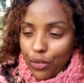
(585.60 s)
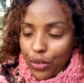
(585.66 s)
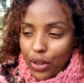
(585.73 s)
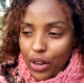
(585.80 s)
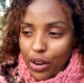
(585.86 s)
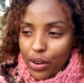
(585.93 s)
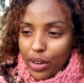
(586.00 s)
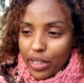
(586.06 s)
If
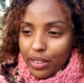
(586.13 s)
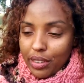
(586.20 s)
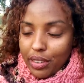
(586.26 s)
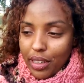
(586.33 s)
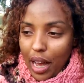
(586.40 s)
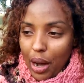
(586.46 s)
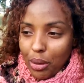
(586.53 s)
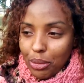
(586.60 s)
you're hearing
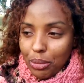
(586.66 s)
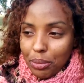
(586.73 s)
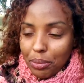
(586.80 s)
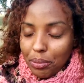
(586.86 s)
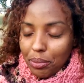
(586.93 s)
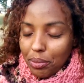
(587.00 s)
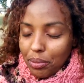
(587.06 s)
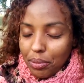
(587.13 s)

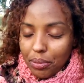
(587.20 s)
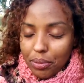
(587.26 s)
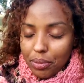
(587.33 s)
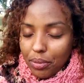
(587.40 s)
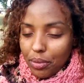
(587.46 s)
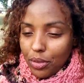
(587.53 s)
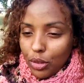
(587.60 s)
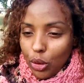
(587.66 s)
sound,
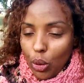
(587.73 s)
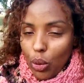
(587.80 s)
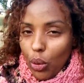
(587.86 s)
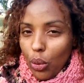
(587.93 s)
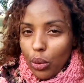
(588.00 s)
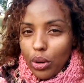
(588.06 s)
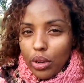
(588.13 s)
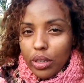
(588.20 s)

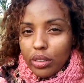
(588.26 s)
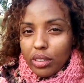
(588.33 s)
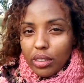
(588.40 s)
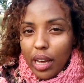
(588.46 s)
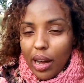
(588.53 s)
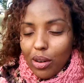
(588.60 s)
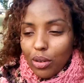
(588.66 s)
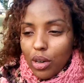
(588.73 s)
don't go to the
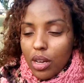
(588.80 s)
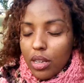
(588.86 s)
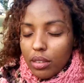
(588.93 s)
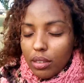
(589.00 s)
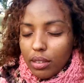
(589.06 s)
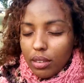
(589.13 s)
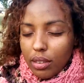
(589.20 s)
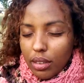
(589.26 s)
sound.
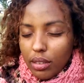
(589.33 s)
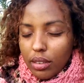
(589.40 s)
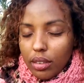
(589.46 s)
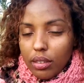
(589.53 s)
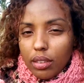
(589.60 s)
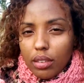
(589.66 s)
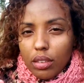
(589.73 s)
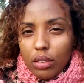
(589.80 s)

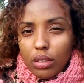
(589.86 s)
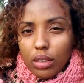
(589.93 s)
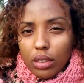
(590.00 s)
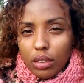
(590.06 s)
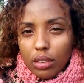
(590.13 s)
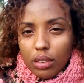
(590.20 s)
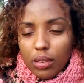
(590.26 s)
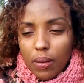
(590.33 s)
Sit in
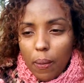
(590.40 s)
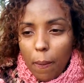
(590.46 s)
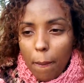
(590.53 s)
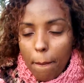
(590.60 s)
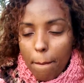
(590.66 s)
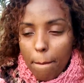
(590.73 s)
stillness.